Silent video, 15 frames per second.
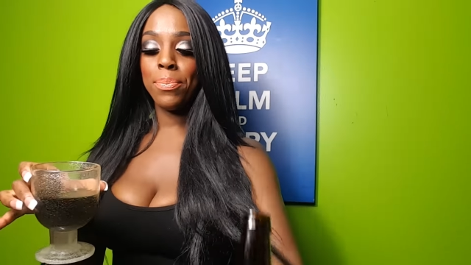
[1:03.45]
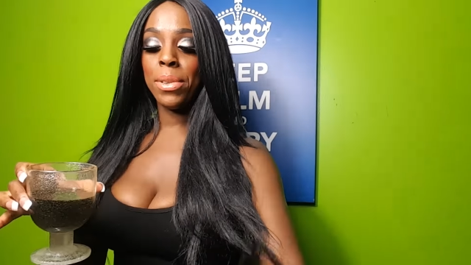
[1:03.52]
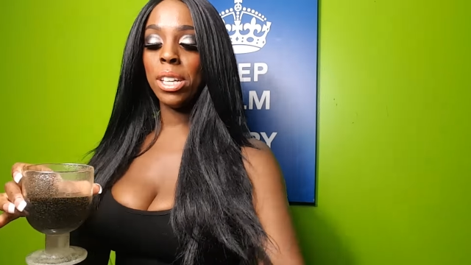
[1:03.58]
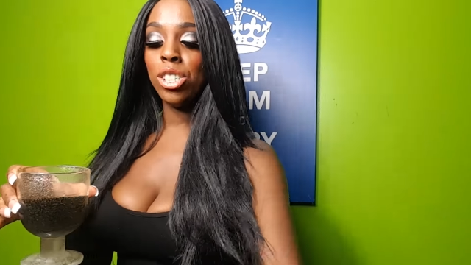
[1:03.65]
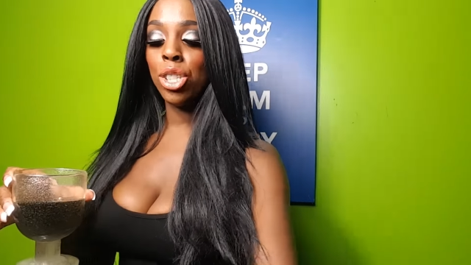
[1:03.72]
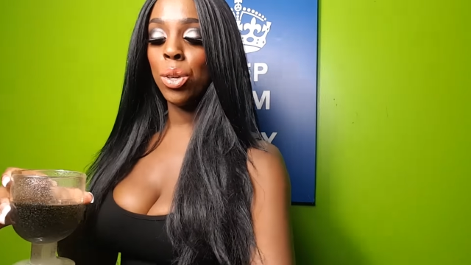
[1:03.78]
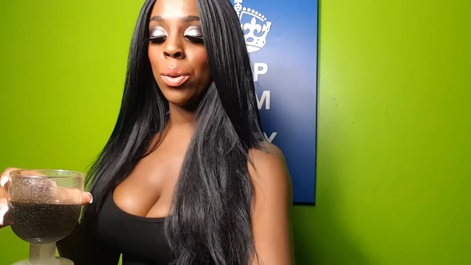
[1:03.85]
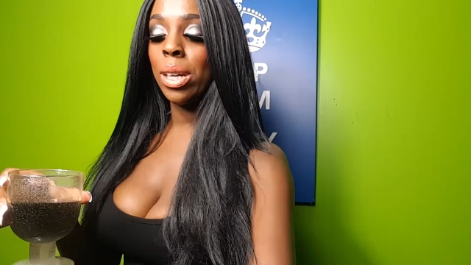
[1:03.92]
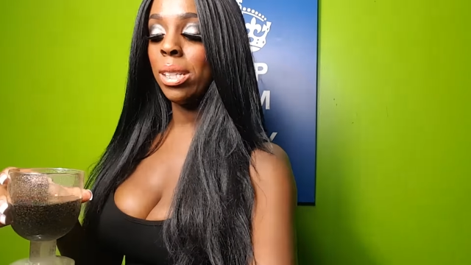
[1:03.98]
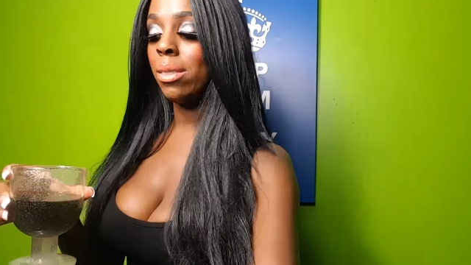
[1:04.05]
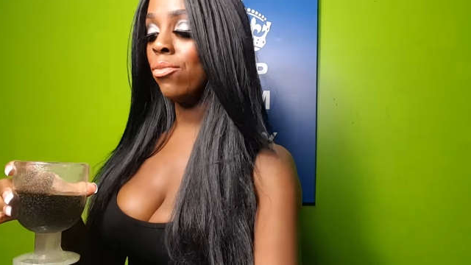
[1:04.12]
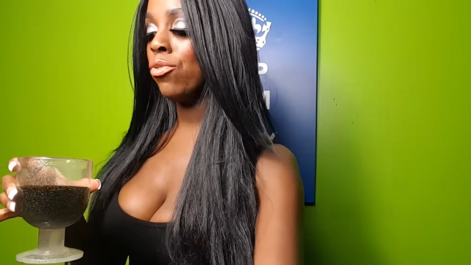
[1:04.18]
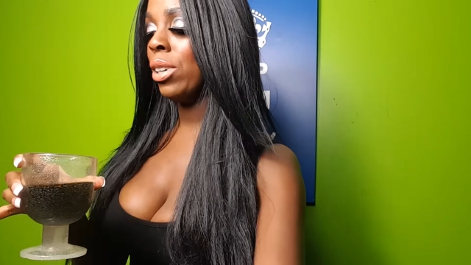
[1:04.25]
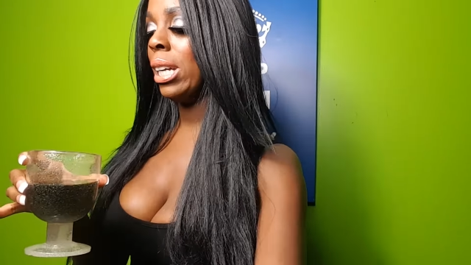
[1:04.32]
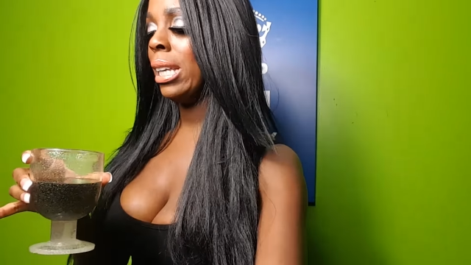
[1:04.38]
into a
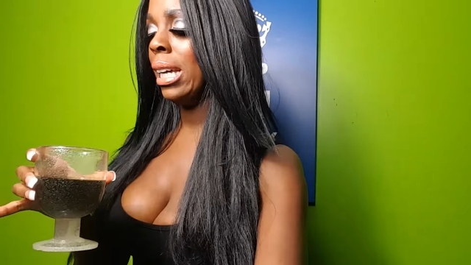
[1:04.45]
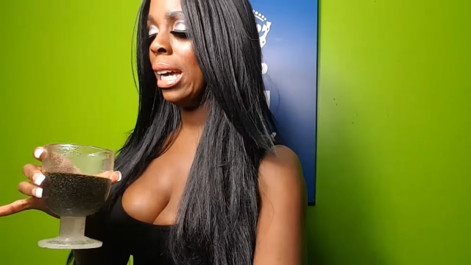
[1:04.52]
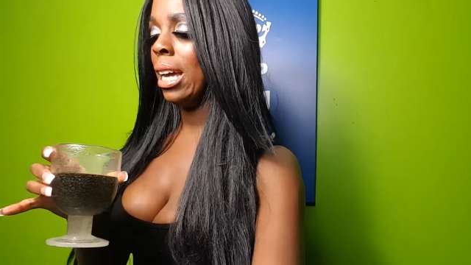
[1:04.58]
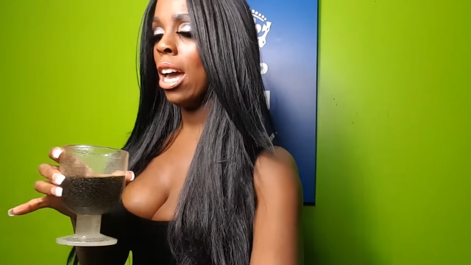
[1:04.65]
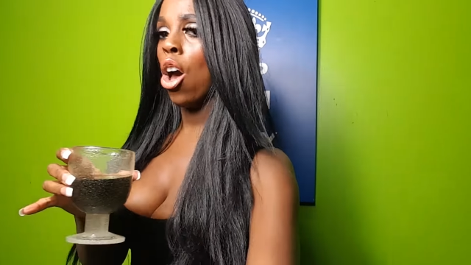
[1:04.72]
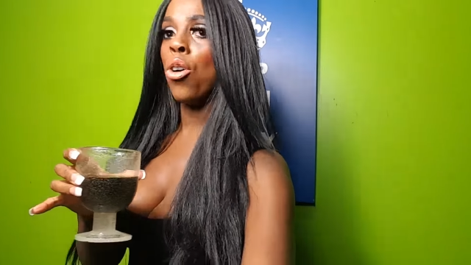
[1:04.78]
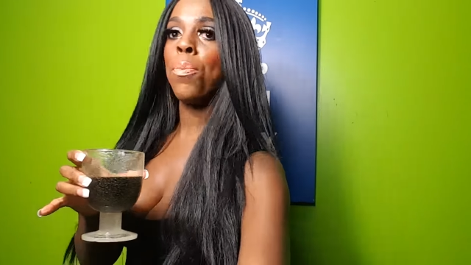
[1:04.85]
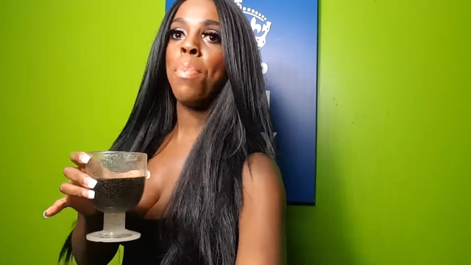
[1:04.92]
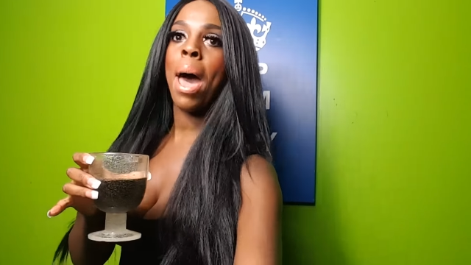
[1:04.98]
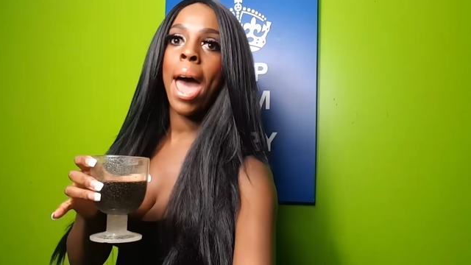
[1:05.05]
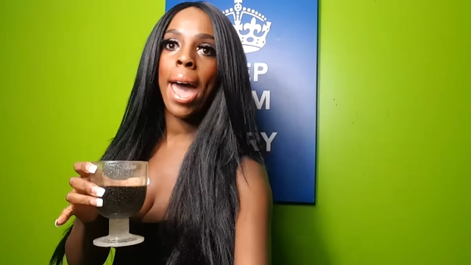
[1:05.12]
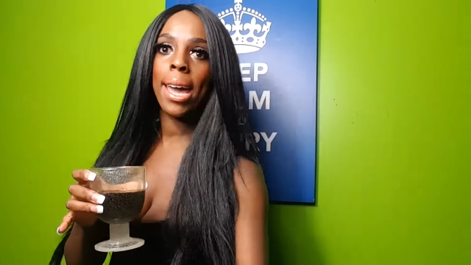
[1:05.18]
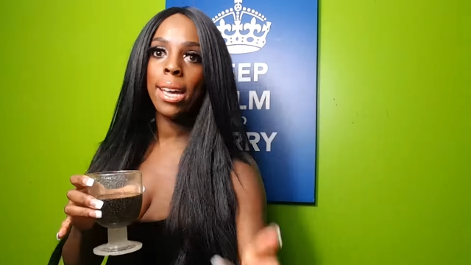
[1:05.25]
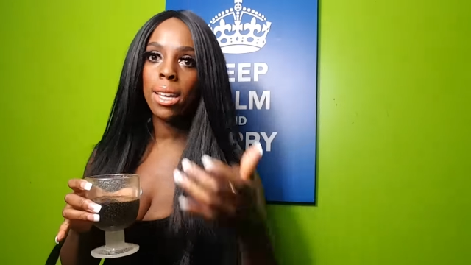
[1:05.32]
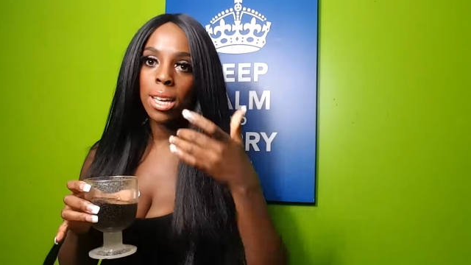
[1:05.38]
really
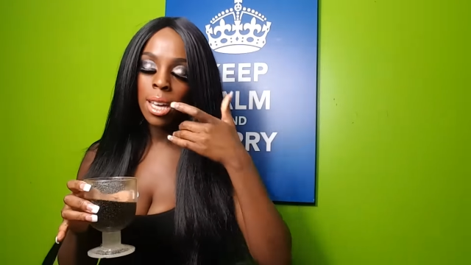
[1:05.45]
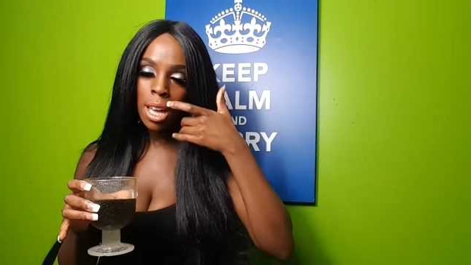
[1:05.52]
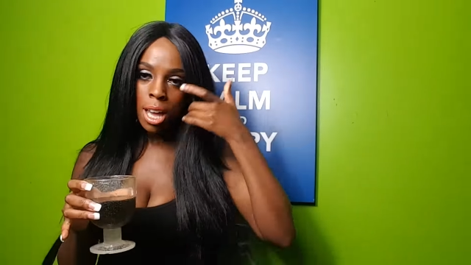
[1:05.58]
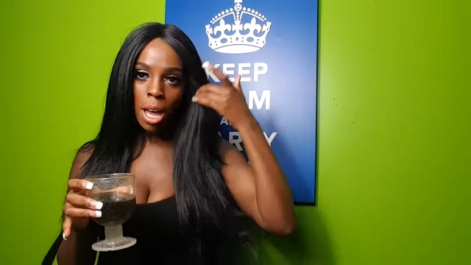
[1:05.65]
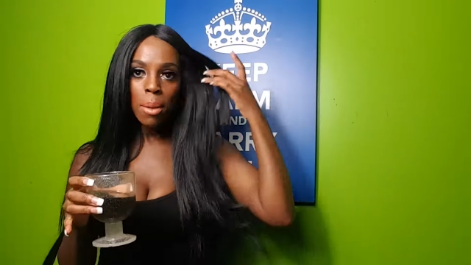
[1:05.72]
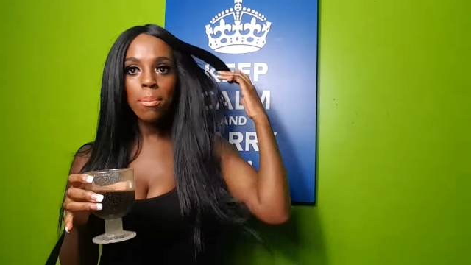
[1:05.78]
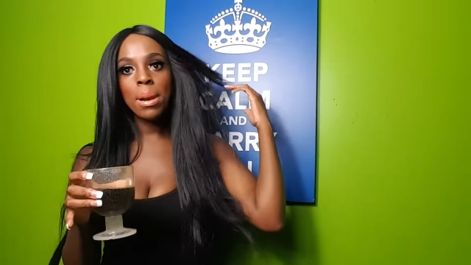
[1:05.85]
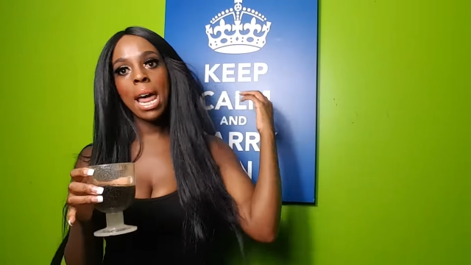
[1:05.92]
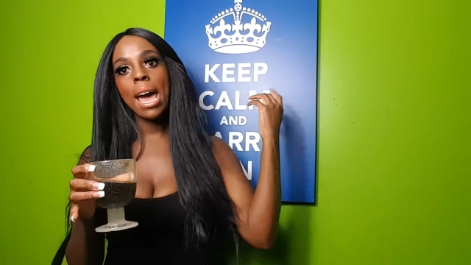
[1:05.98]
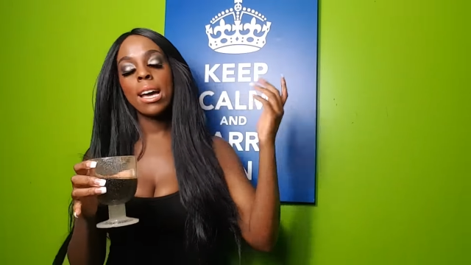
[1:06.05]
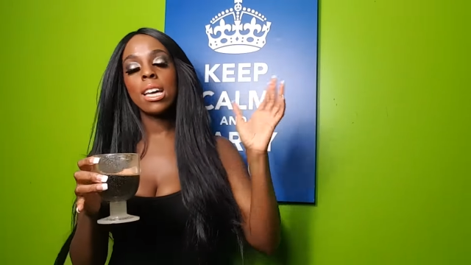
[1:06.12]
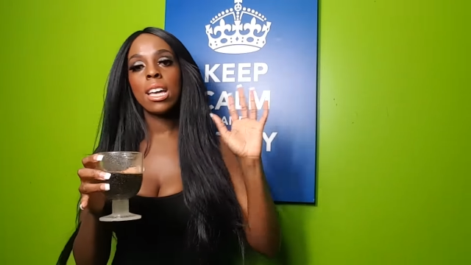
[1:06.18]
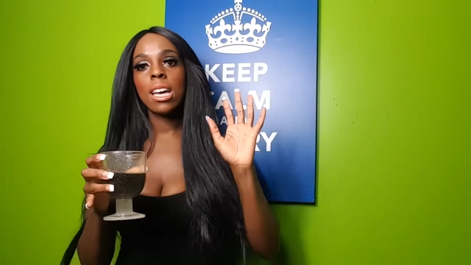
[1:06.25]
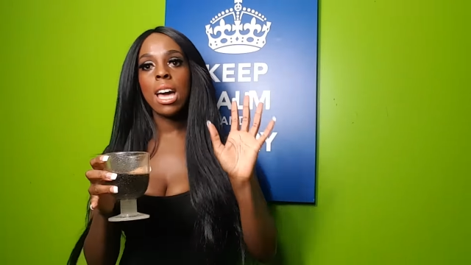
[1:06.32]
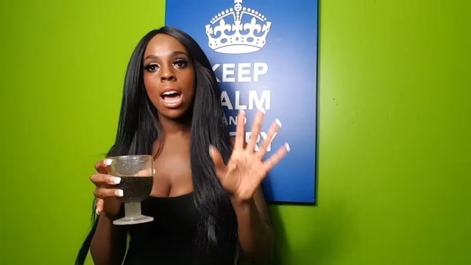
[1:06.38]
opaque
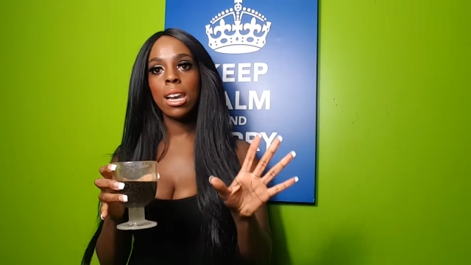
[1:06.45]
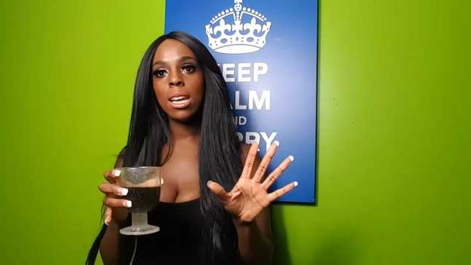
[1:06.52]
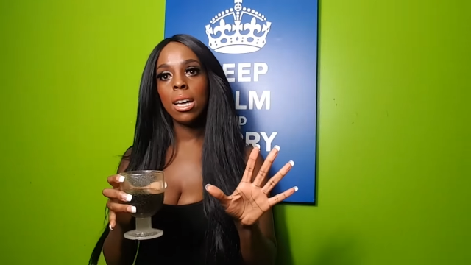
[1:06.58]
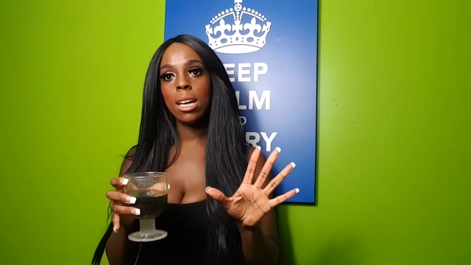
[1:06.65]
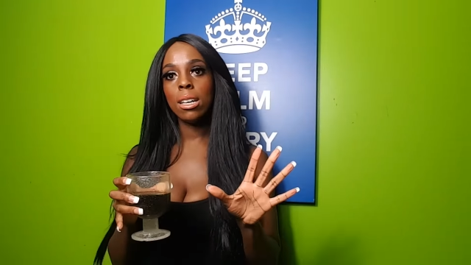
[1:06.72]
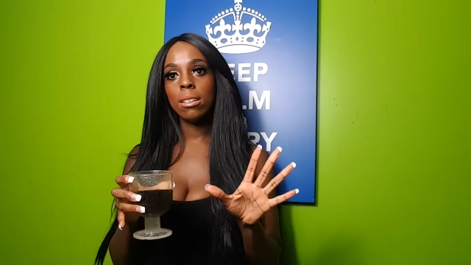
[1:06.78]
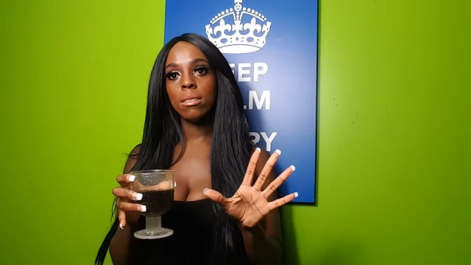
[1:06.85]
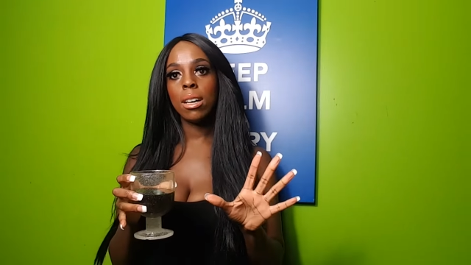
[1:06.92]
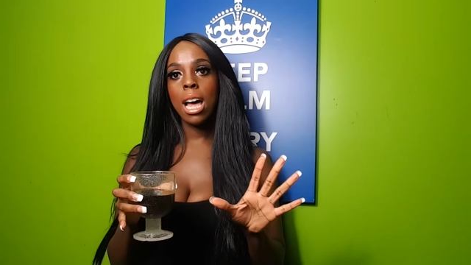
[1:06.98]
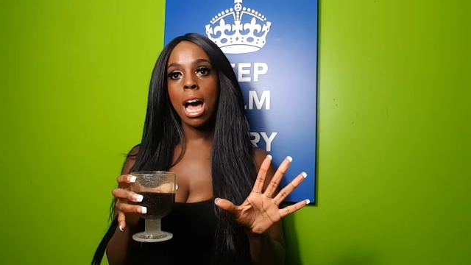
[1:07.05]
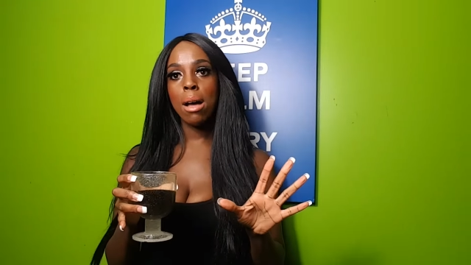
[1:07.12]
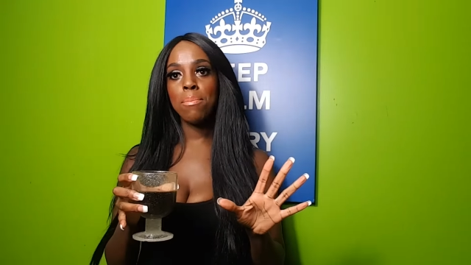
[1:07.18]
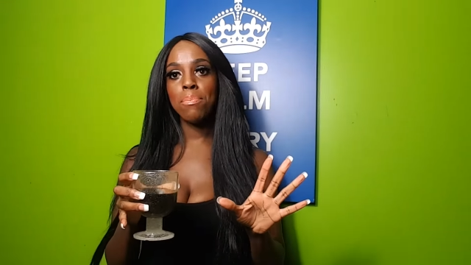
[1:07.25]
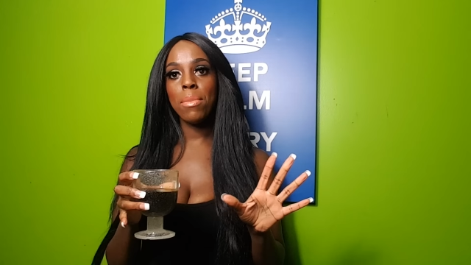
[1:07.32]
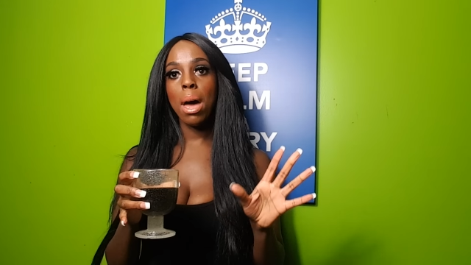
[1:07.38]
black colour
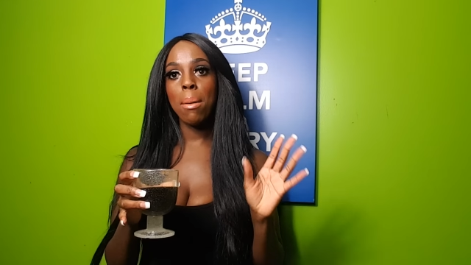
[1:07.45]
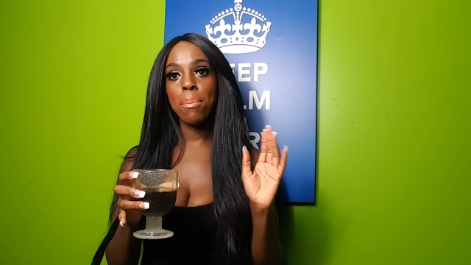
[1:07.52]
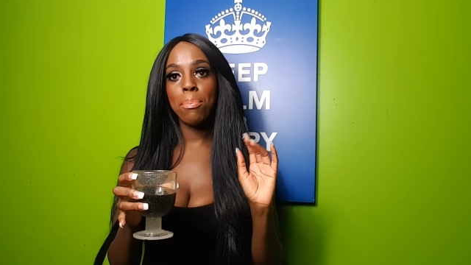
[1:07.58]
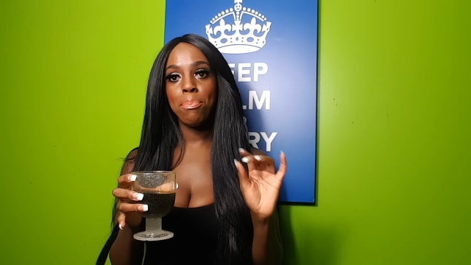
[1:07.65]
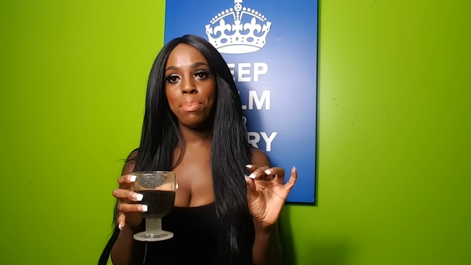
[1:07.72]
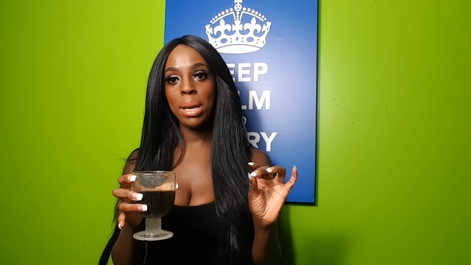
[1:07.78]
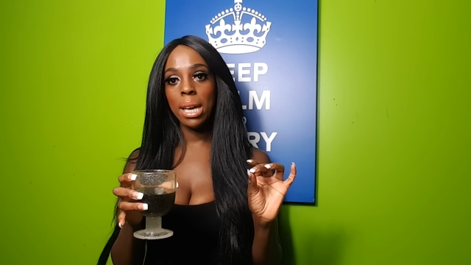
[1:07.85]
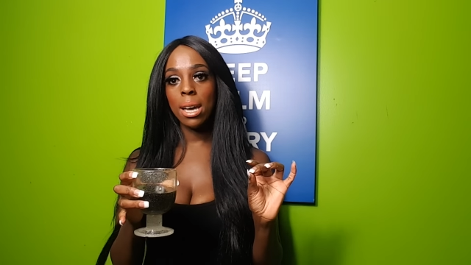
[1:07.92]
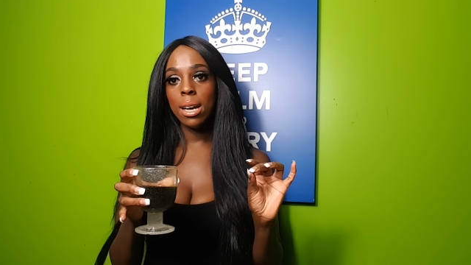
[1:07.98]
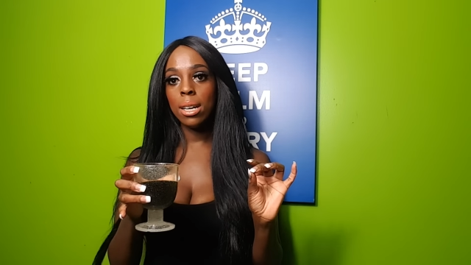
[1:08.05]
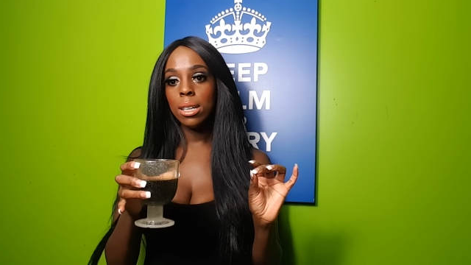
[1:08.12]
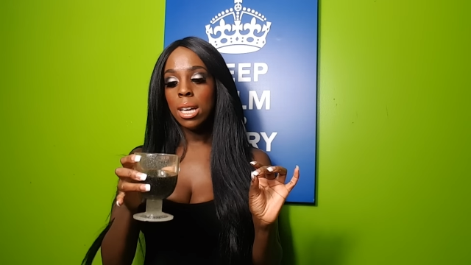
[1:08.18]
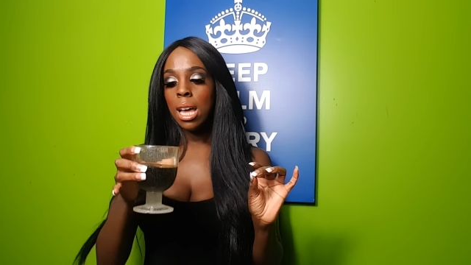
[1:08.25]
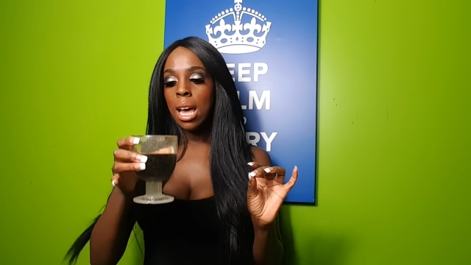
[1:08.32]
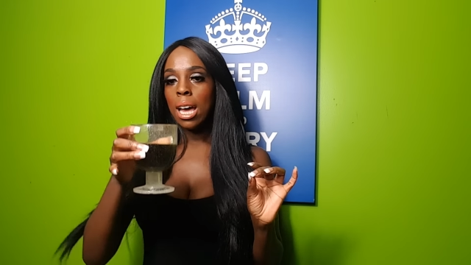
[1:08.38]
beer.